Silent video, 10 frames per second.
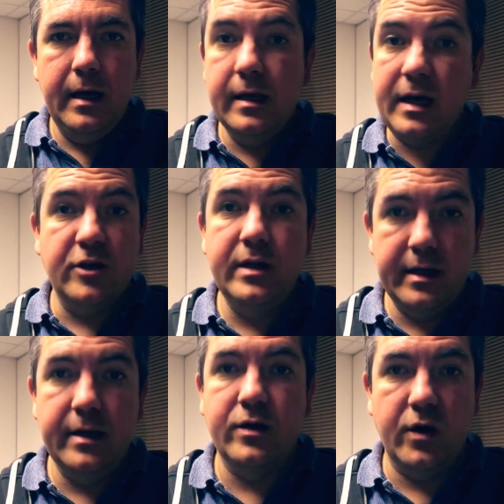is actually a
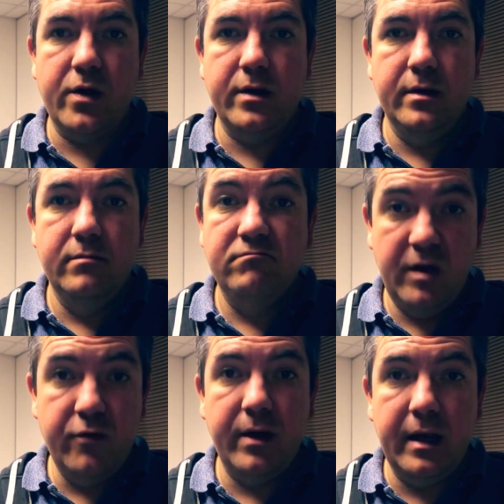disaster.
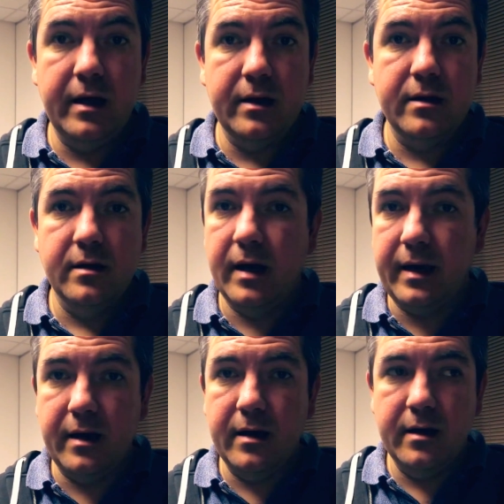It really is.
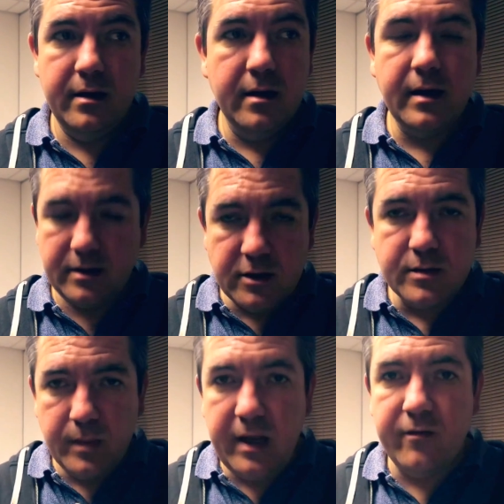Like
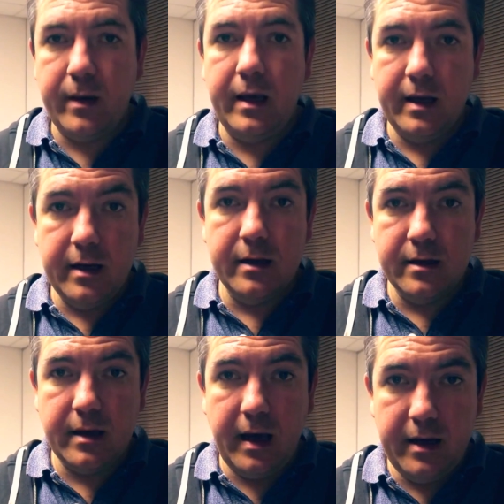just believe me, it
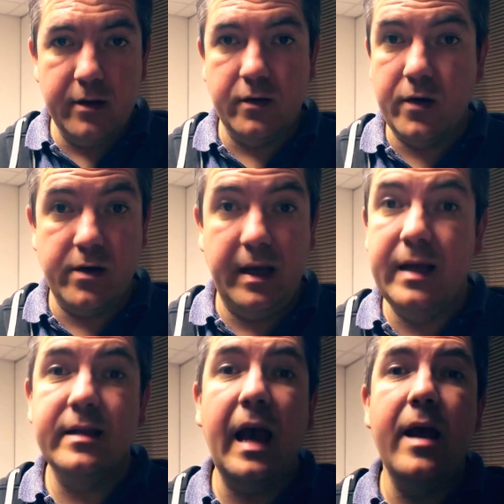is a disaster.
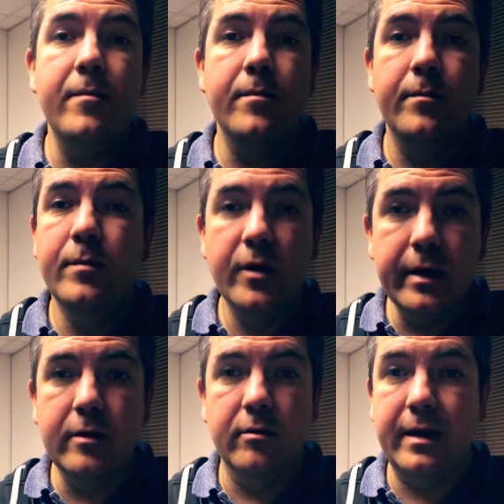It's a
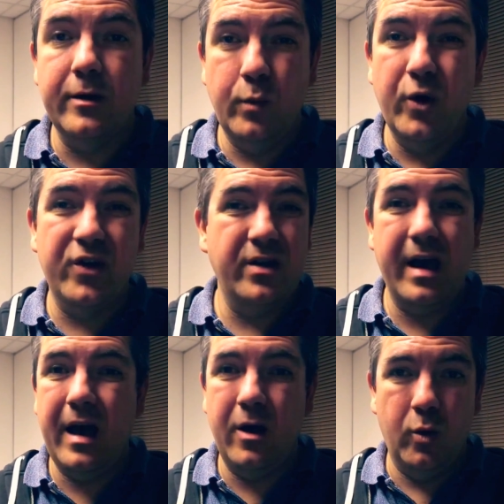miracle that it works
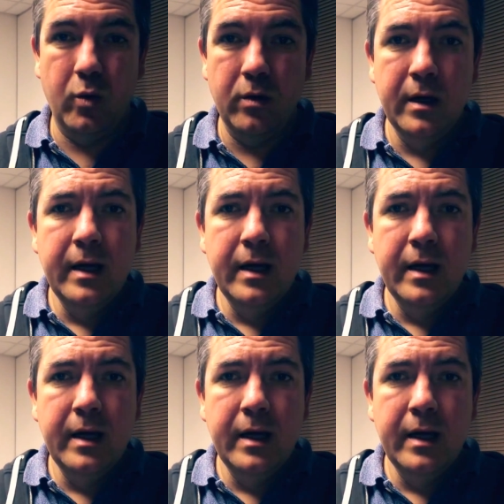at all.